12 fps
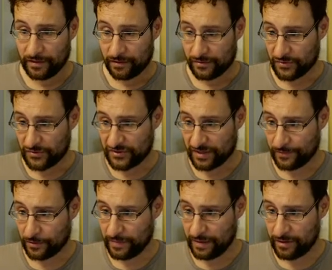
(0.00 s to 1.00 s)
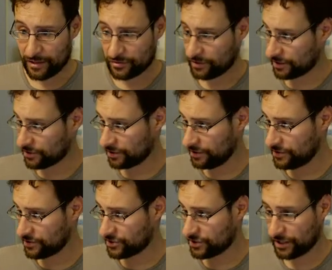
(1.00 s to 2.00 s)
Although somehow, maybe I should actually
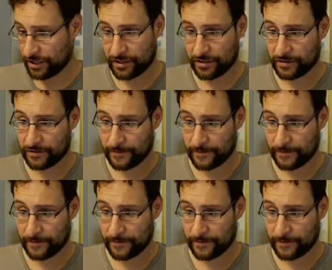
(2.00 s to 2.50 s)
check